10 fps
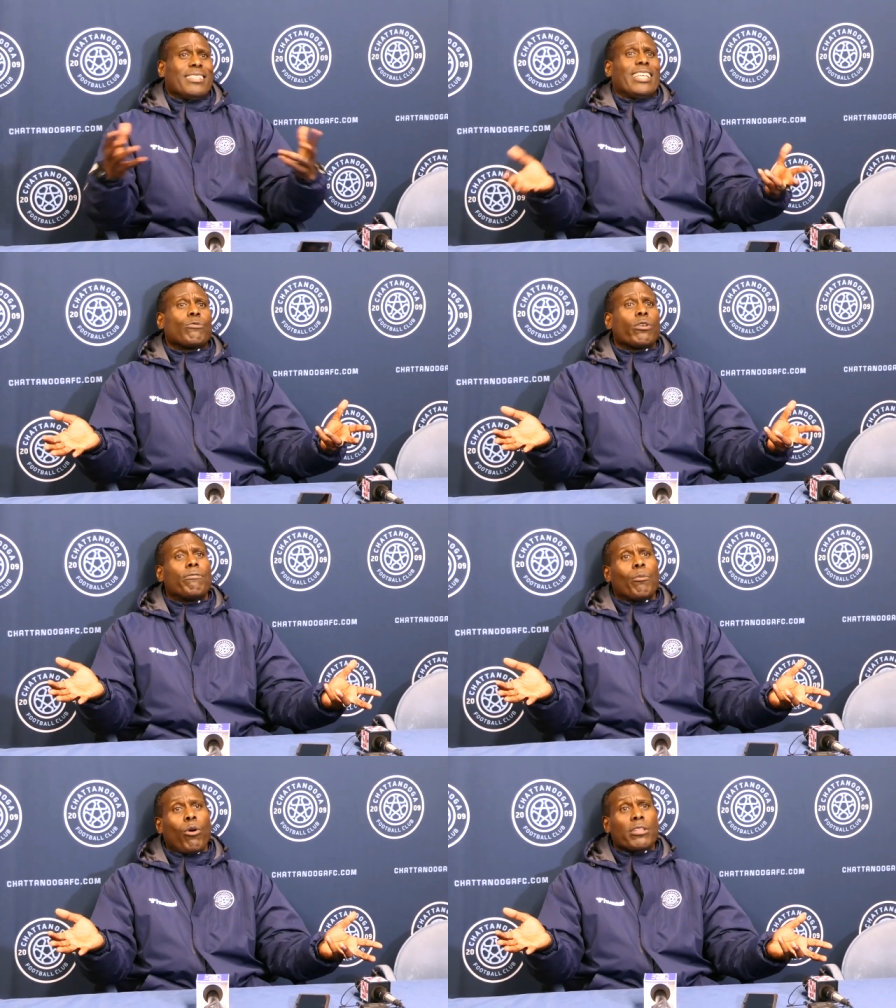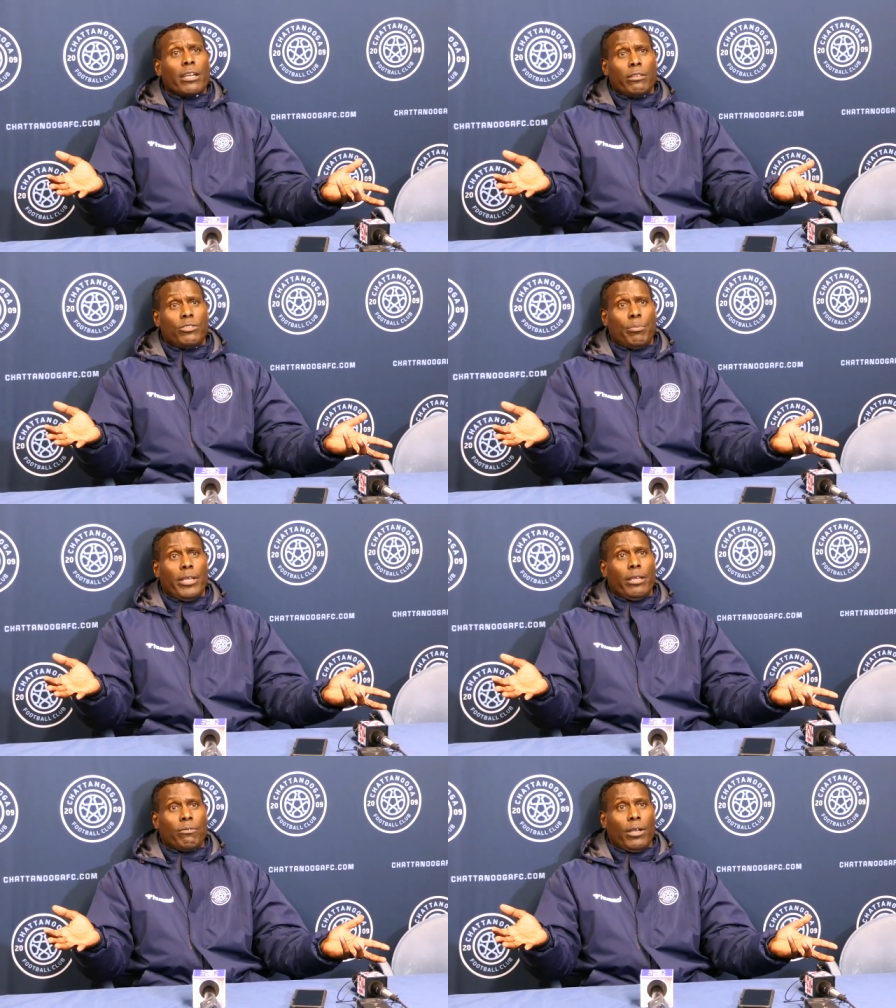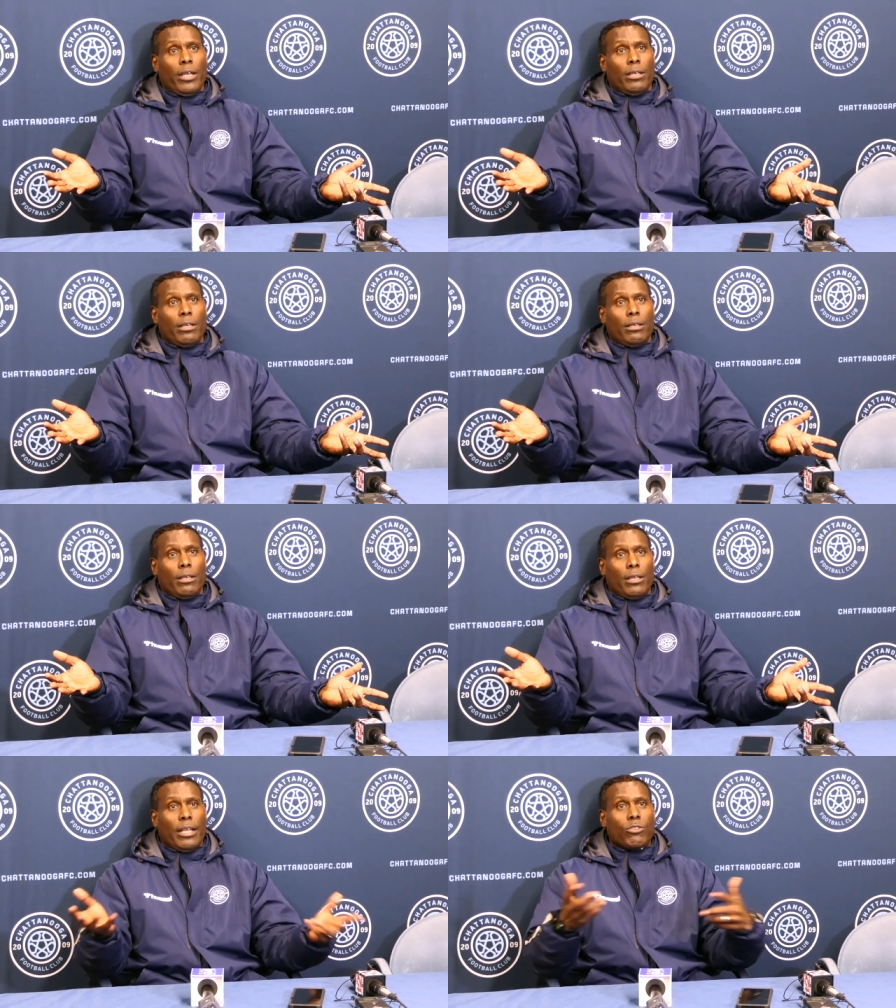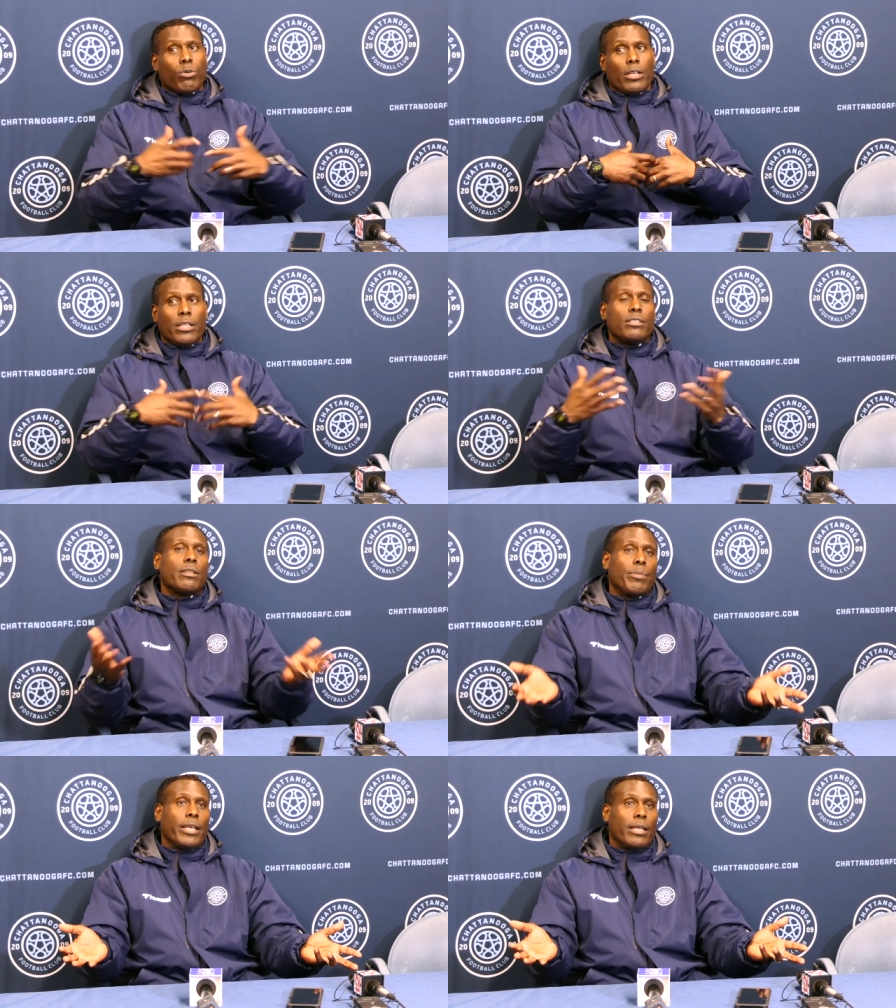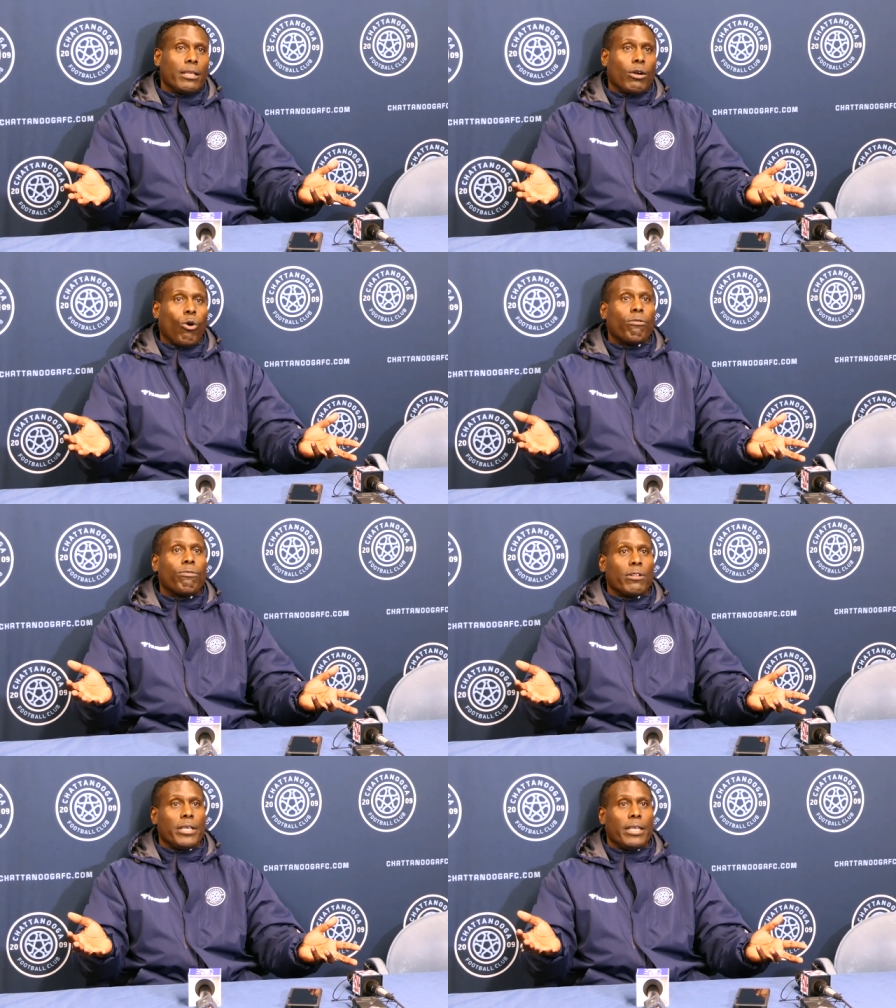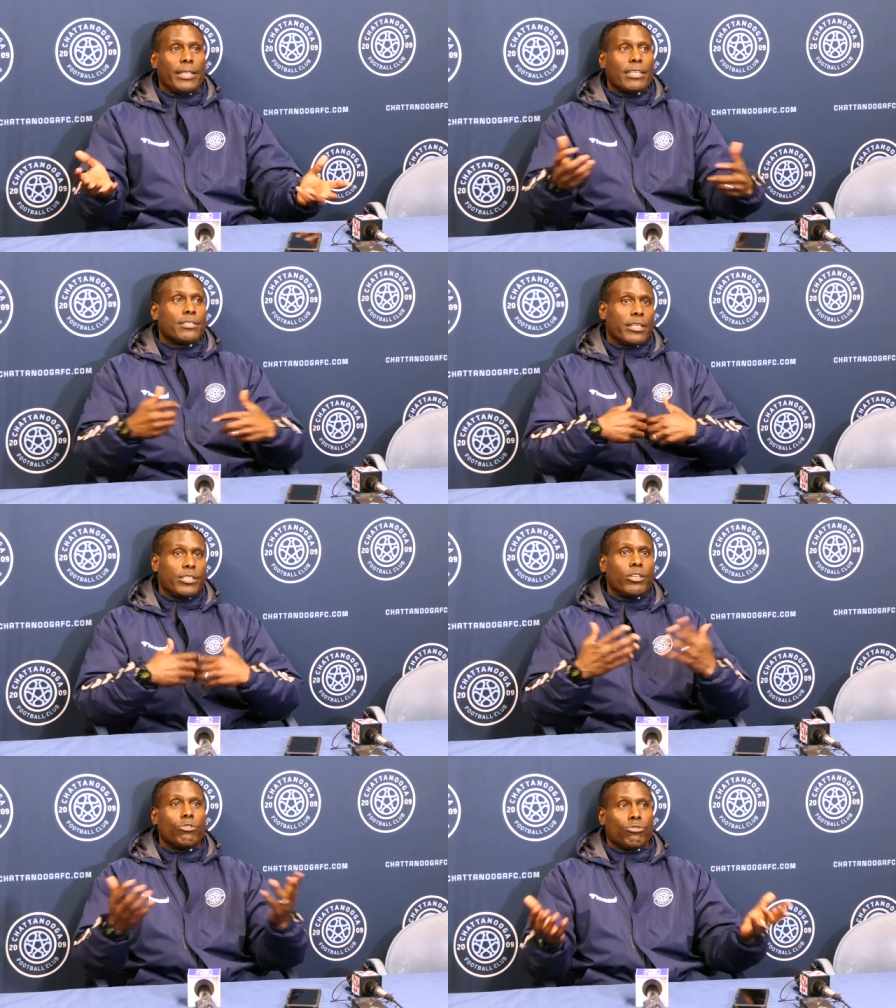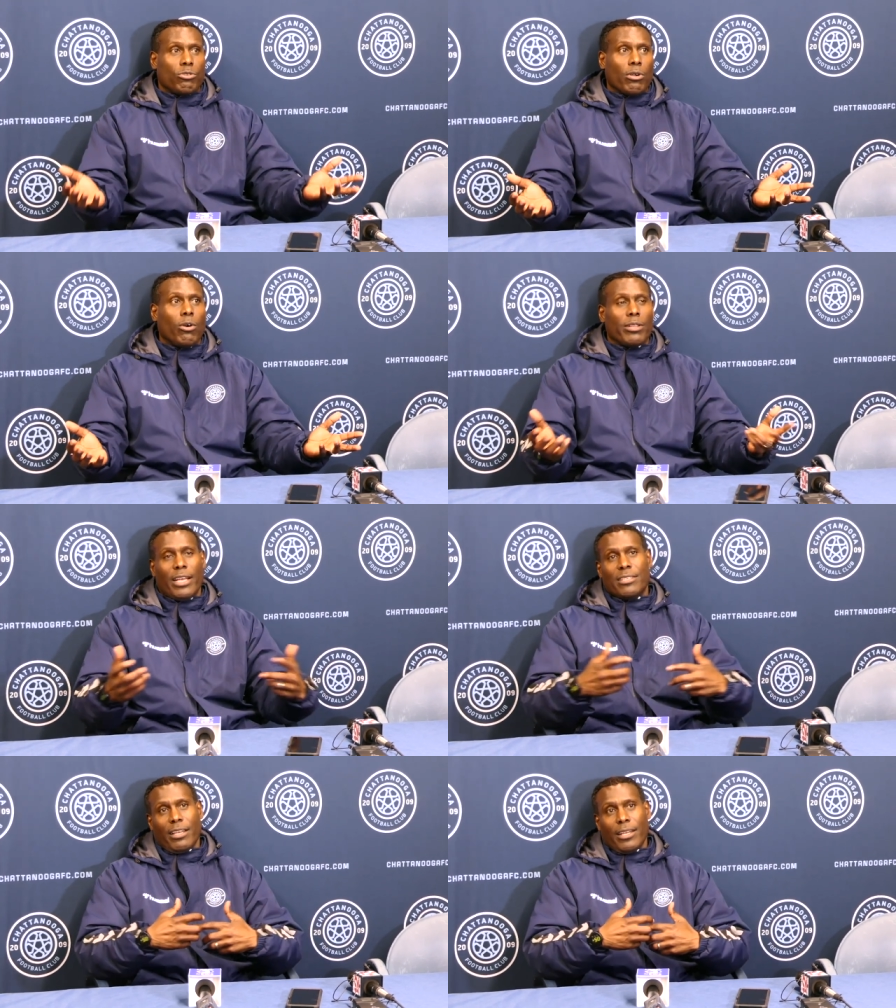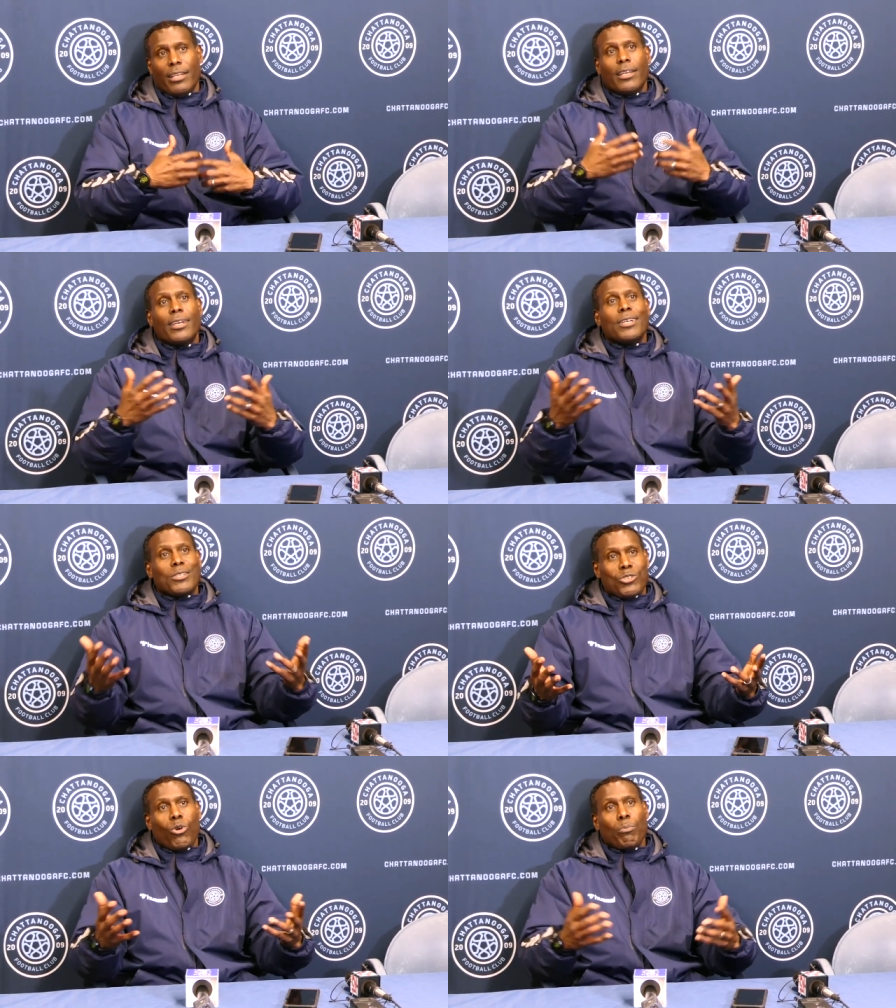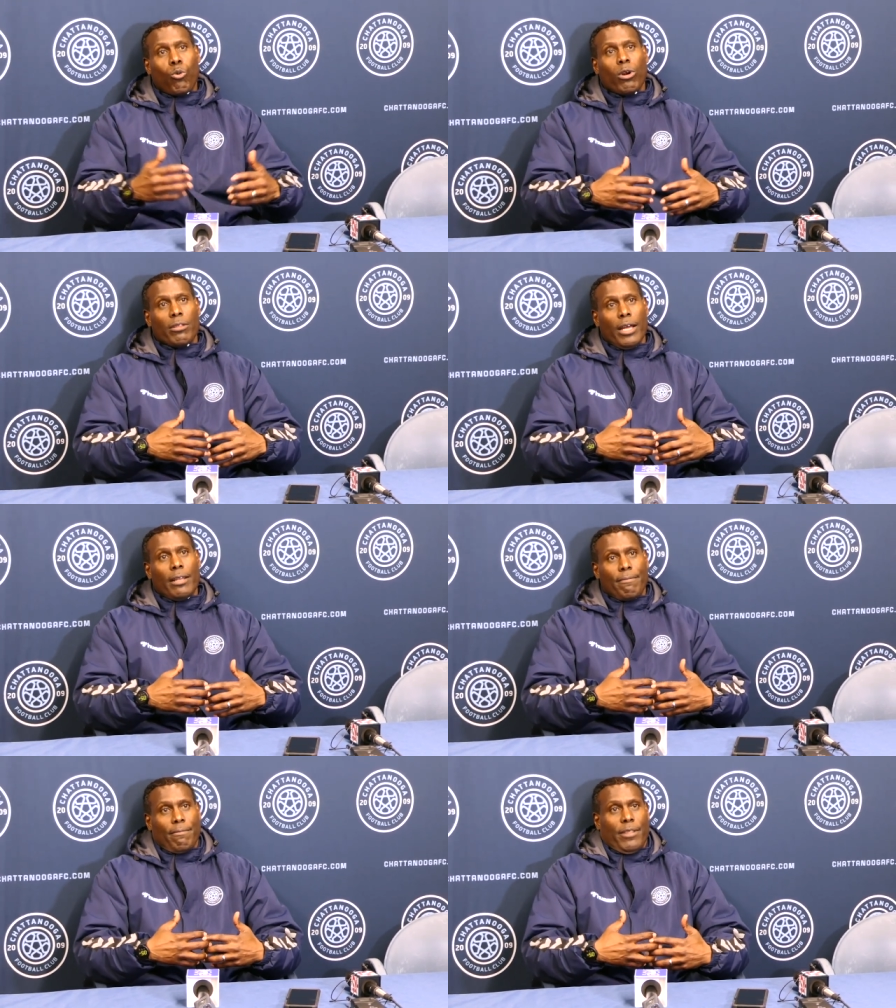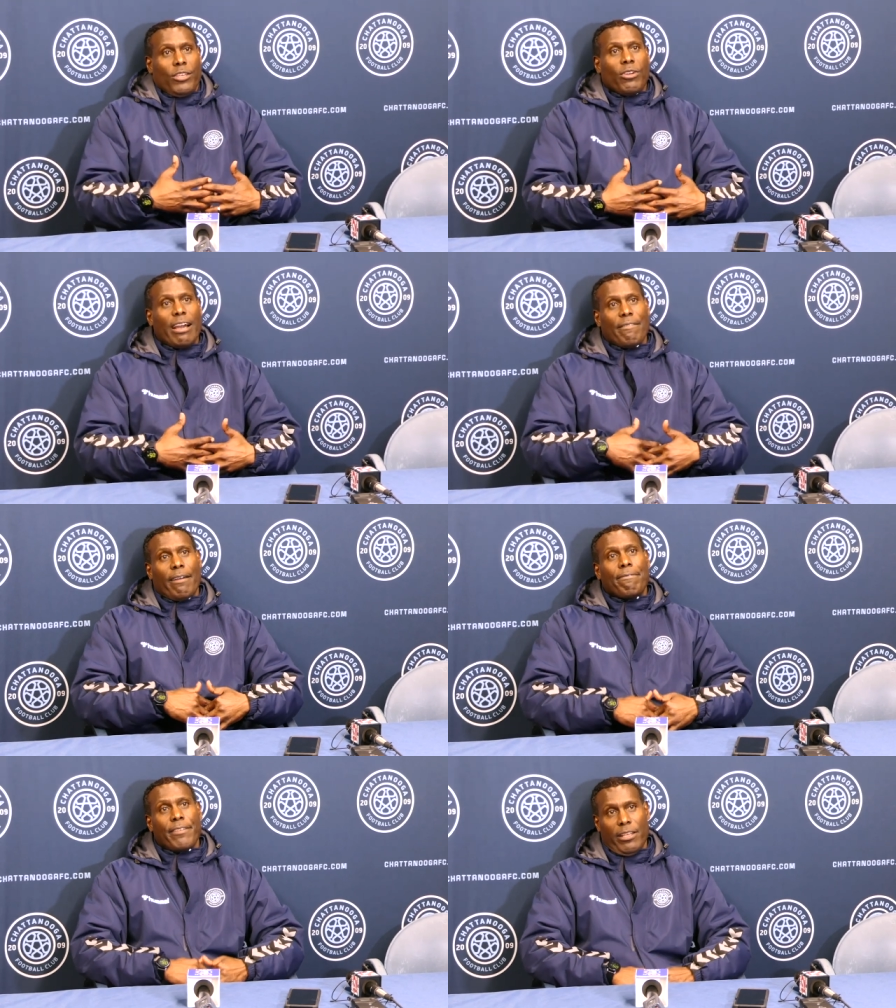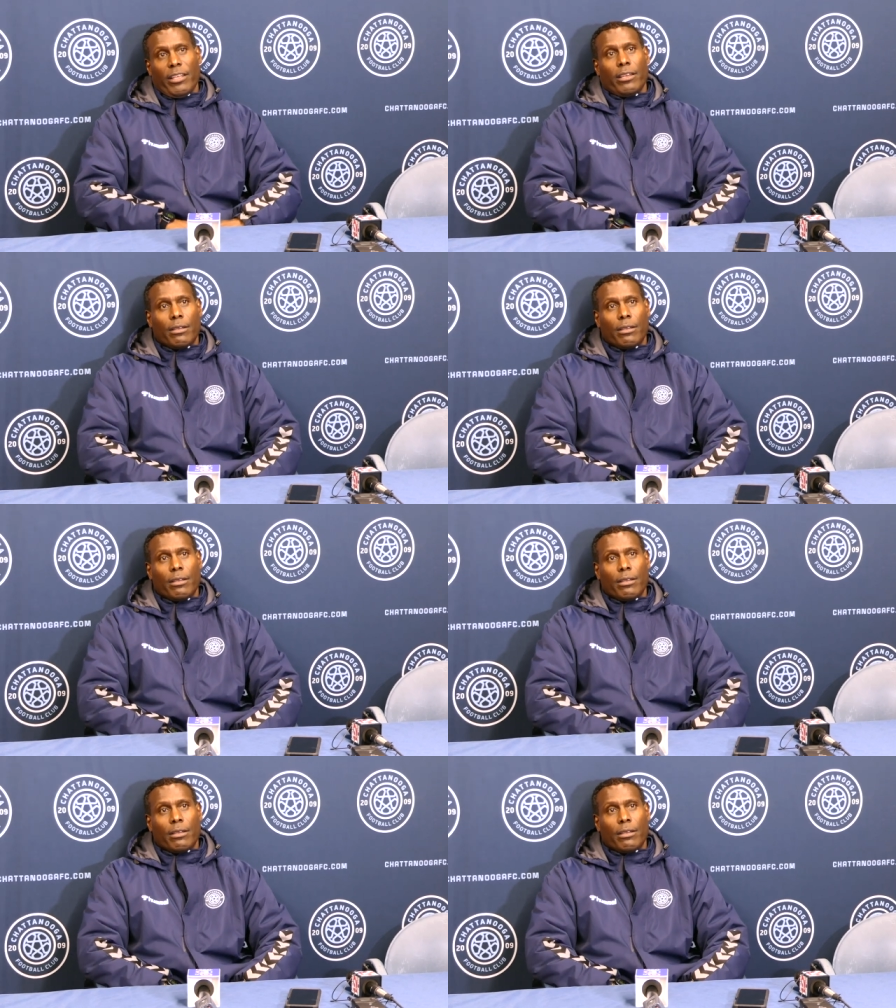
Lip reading: That's what a football town needs to be, right? And that's what it needs to be, and hopefully that just continues to grow. And that's, like, so important that you have that feeling.